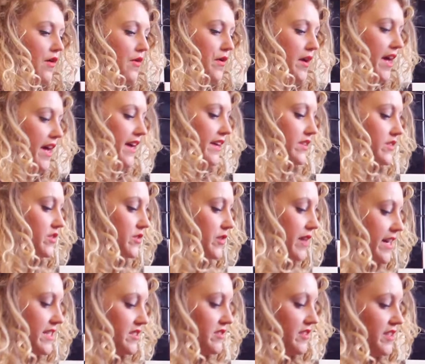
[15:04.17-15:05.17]
Okay, so
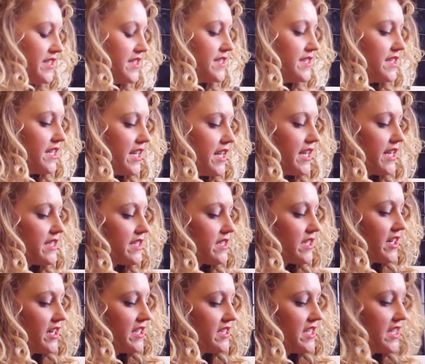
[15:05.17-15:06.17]
as you can see, it's
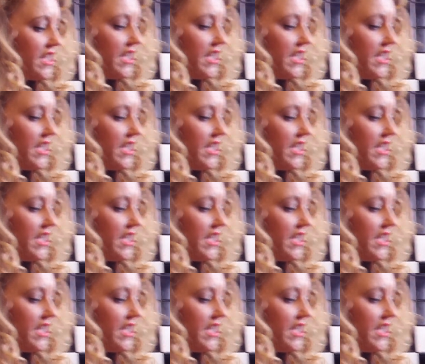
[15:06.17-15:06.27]
starting to